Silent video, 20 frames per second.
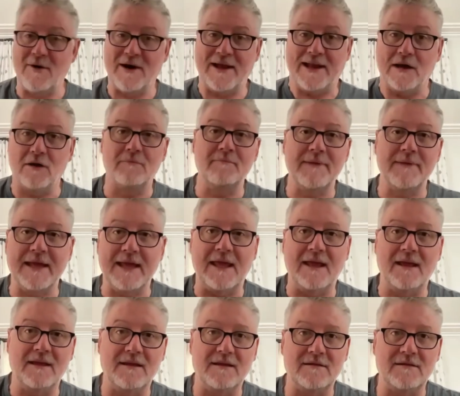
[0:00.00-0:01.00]
help
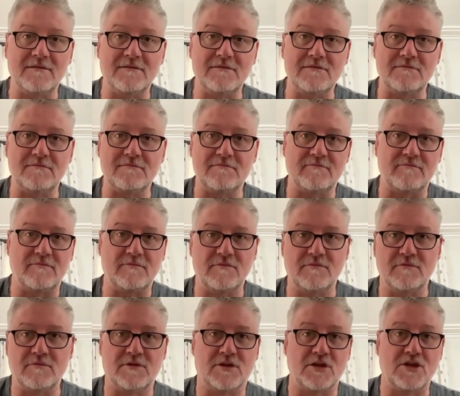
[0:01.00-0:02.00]
me
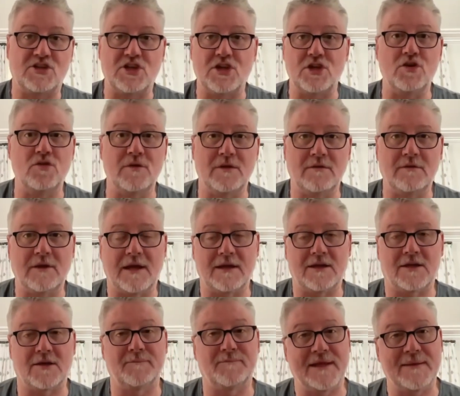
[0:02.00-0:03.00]
continue and
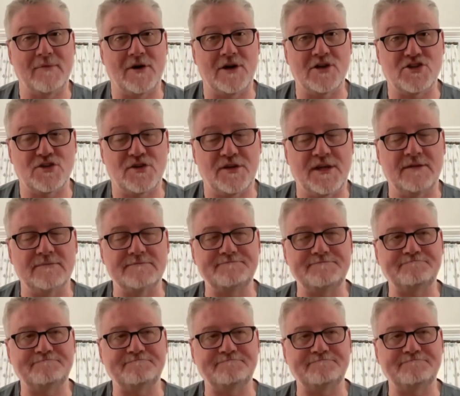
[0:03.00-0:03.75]
complete my journey.